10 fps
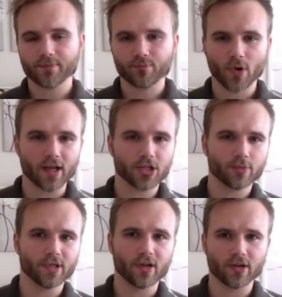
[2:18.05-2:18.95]
But it should
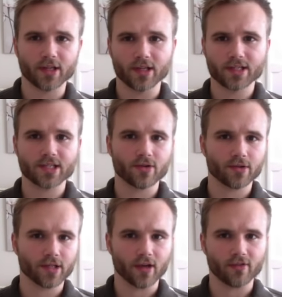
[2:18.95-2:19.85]
be noted that this is
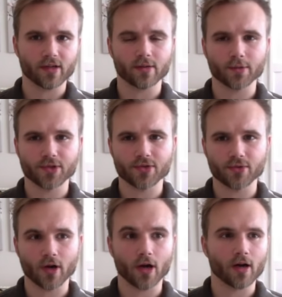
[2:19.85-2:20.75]
only available to